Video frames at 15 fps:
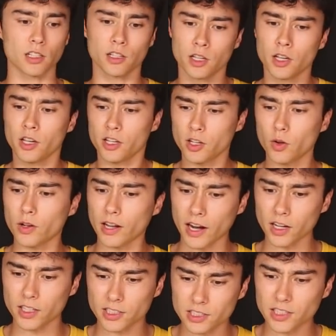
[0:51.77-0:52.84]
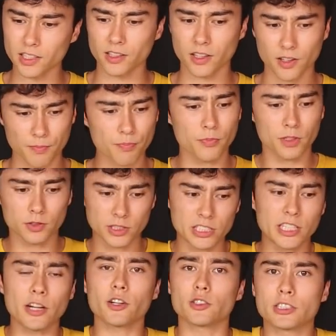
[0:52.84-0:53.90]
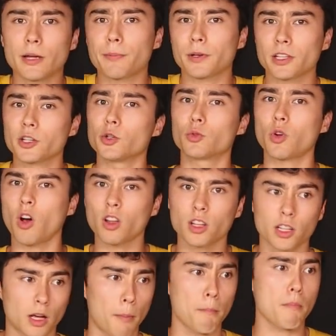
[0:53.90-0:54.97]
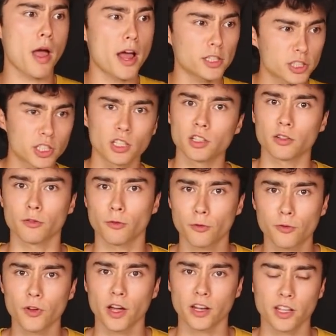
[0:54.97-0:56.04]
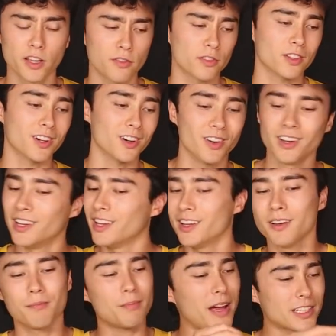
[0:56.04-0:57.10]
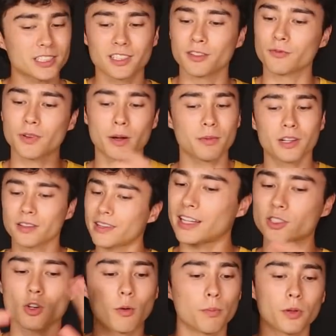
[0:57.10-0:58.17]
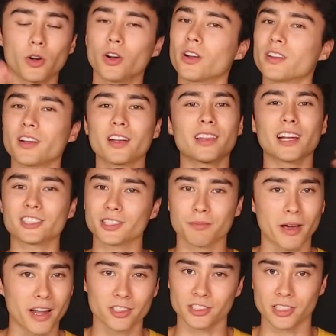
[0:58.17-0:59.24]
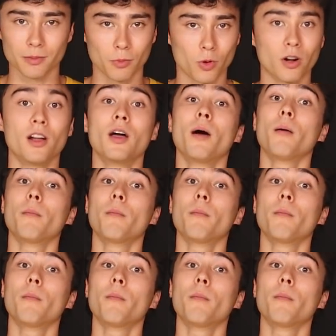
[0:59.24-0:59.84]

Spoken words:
And you know, it's like, stereotypically you'd call it like a masculine fit, even though masculine, feminine, that's all blurred. None of that shit matters anymore.